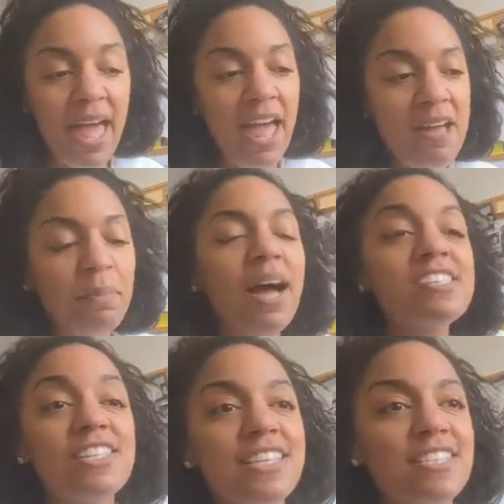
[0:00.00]
But
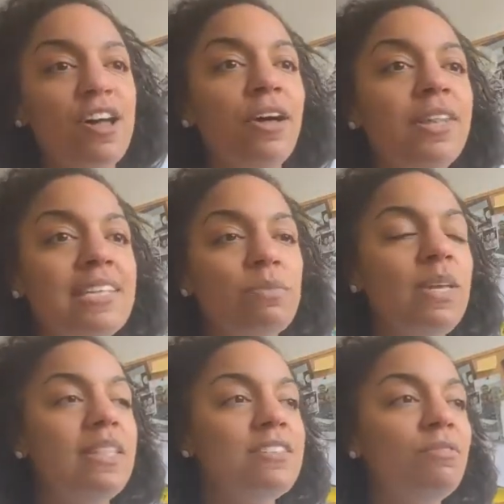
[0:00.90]
actually, there's not this
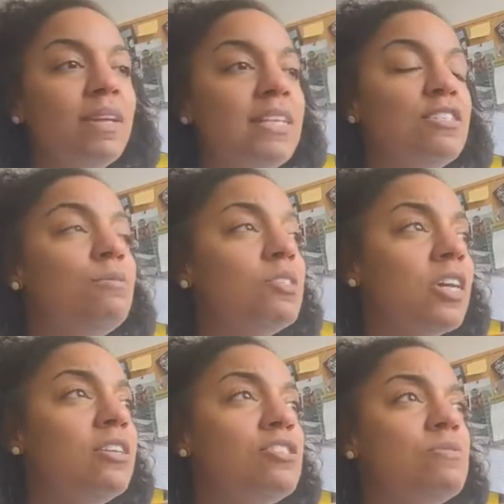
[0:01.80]
week. There's not really too much
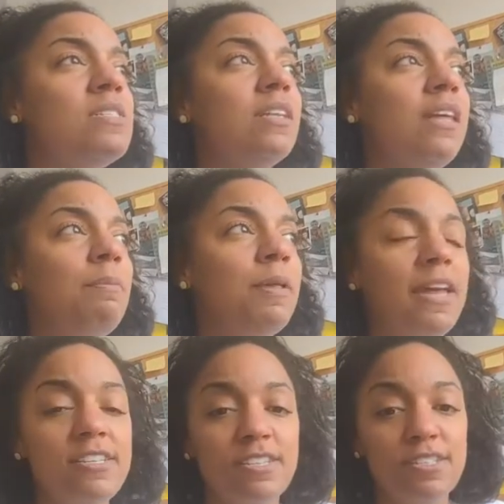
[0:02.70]
I can do until the
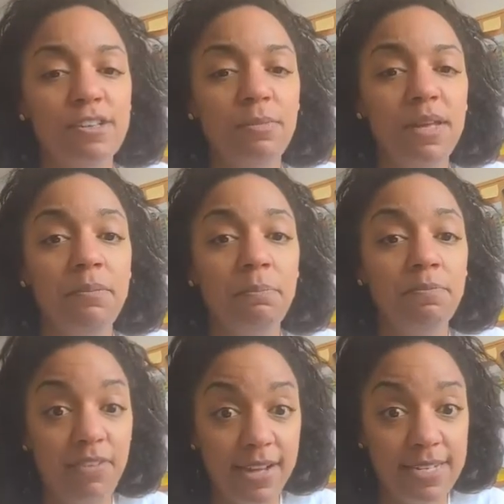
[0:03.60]
applications come in.
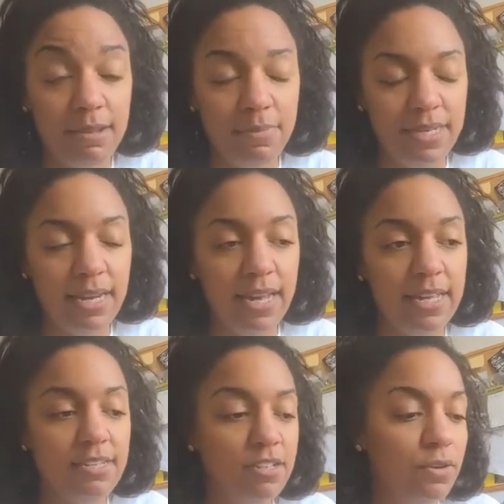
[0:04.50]
Friday
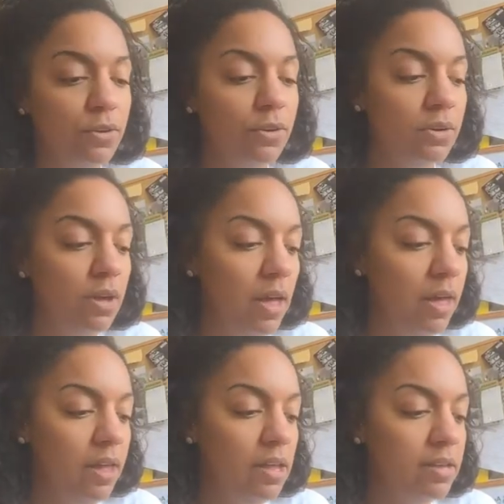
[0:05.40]
midnight is your
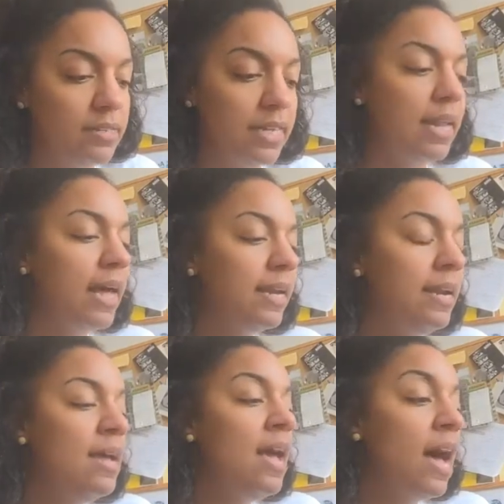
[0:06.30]
deadline,
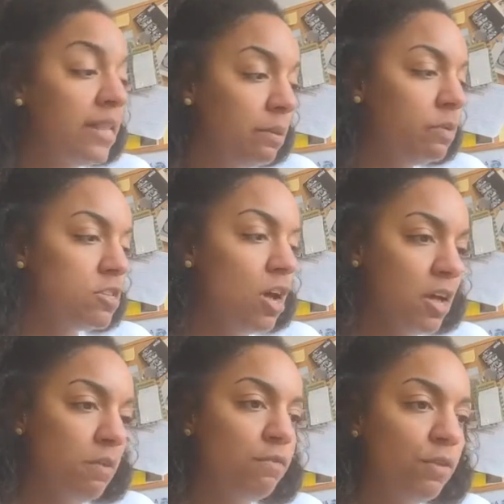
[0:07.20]
and then we'll start
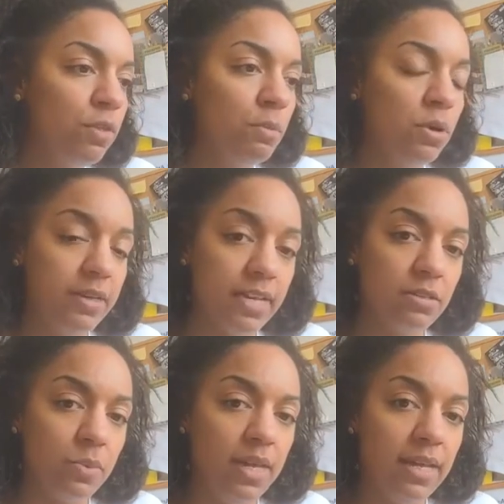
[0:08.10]
going through them all
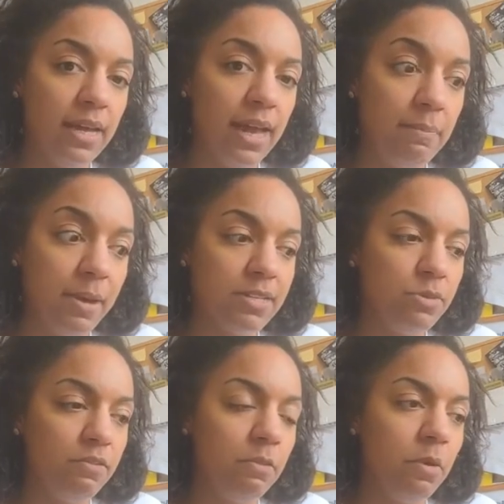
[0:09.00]
next week and get back
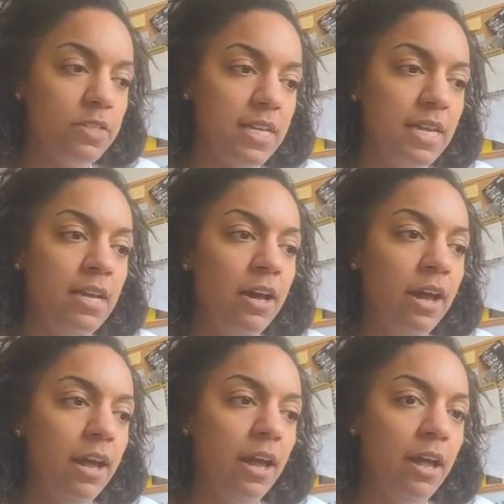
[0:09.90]
to everybody
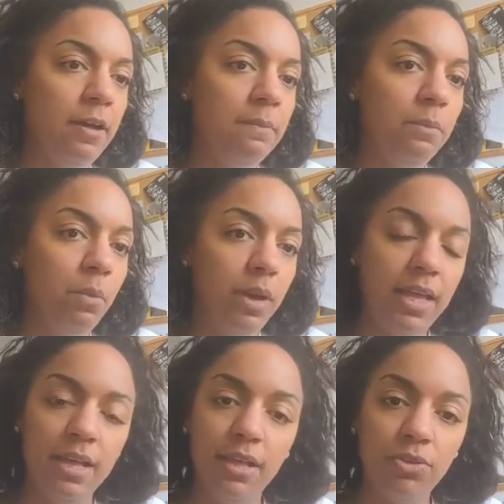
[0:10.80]

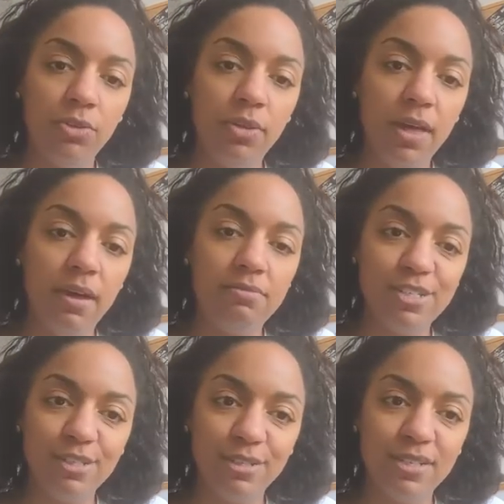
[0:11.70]
with their
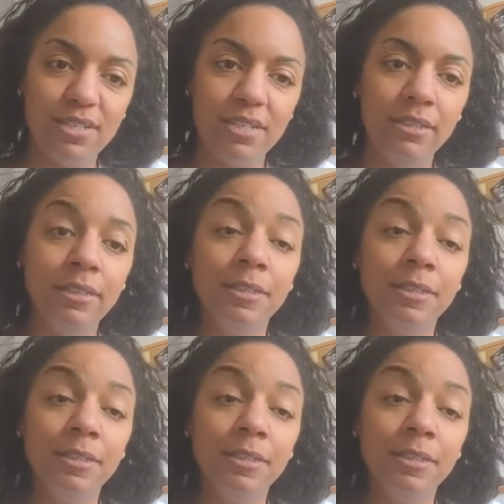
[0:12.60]
results.